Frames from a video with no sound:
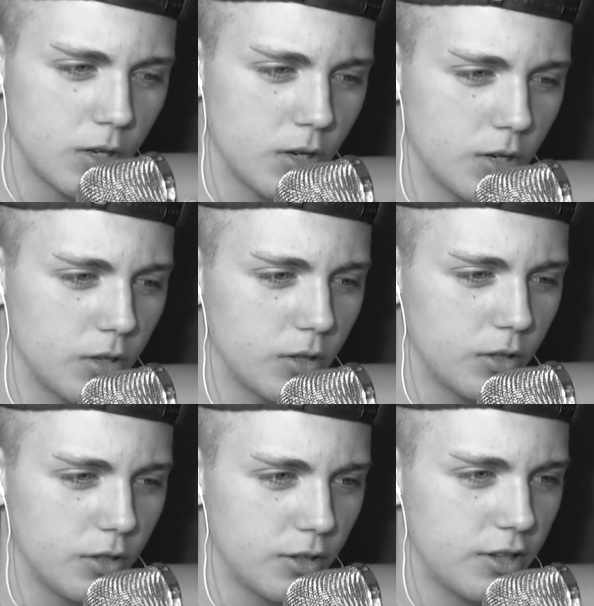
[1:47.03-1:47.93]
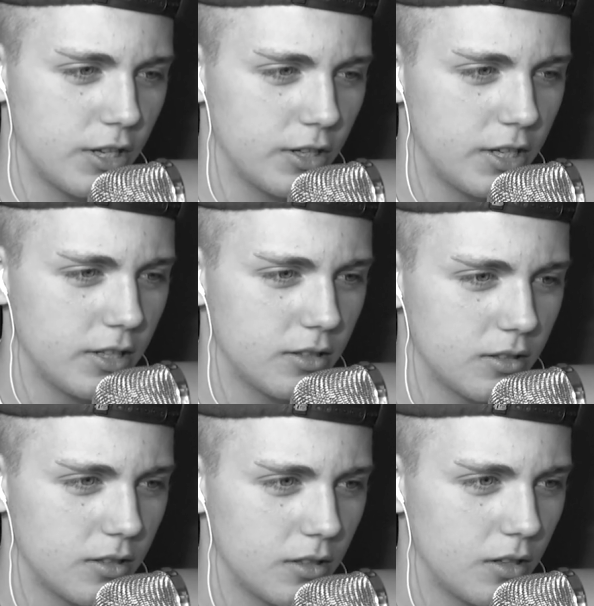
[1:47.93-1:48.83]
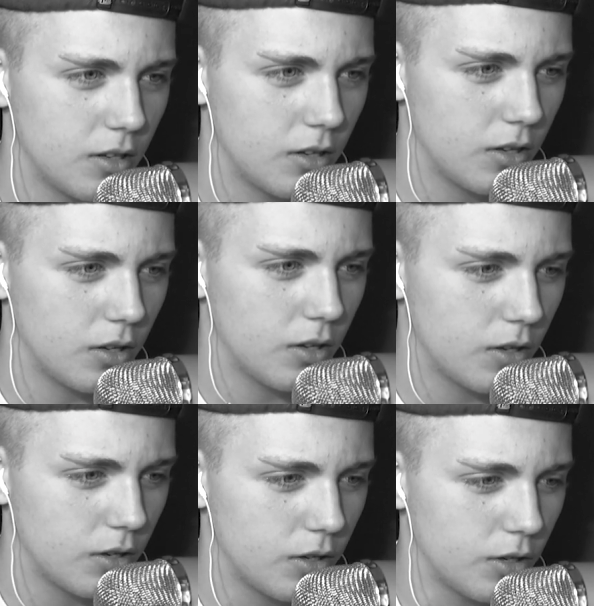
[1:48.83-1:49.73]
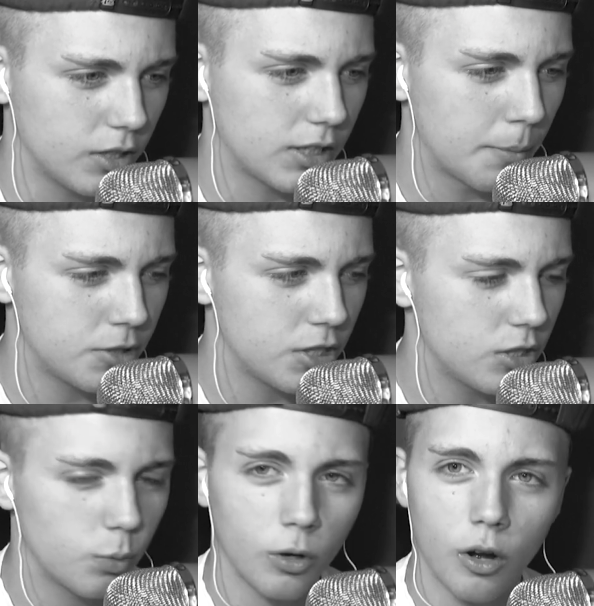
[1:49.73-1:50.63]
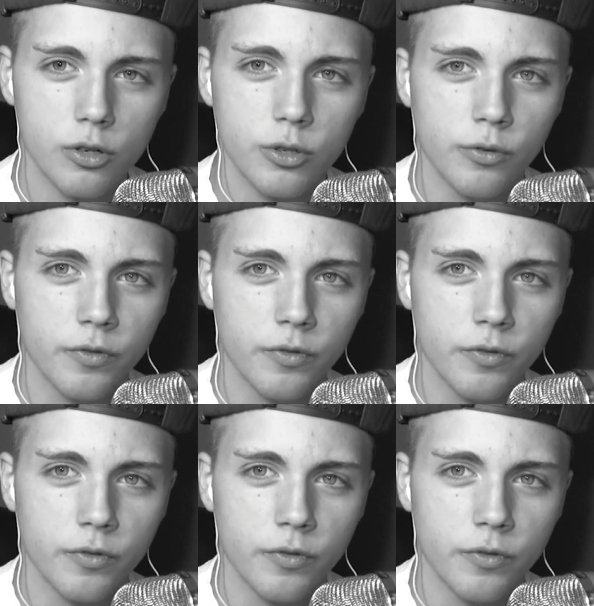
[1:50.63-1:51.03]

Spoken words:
Your theories, your assumptions were all true,